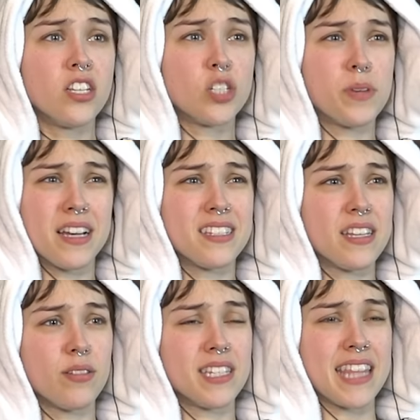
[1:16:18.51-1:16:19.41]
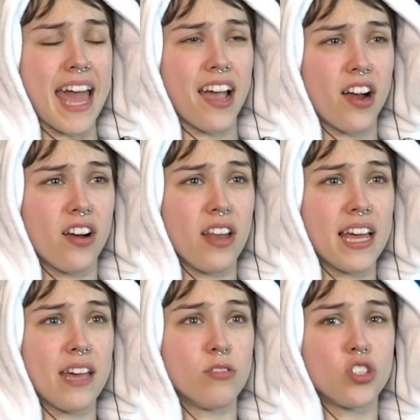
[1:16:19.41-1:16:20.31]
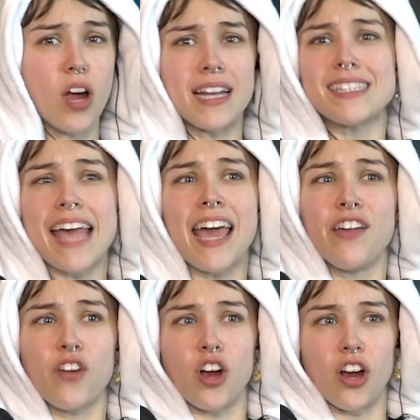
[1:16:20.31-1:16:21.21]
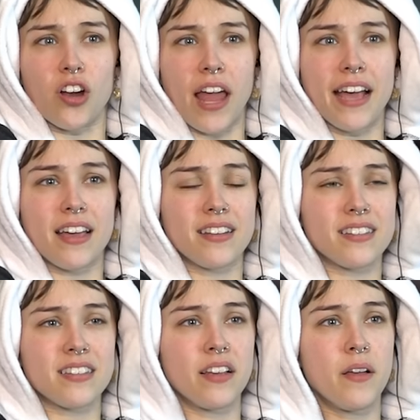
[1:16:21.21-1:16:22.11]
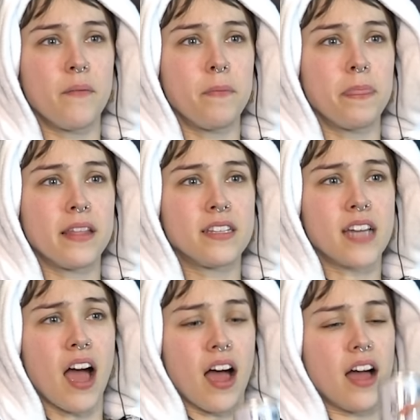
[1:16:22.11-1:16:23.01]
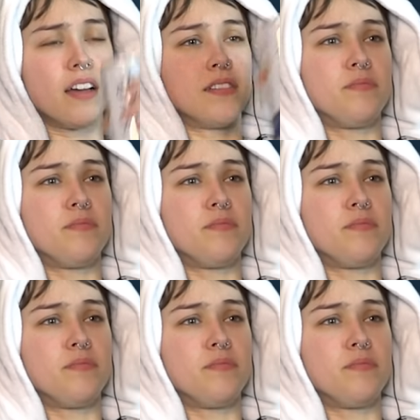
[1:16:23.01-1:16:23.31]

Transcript: just because he was there? Like, he was trying to save her. Like, duh.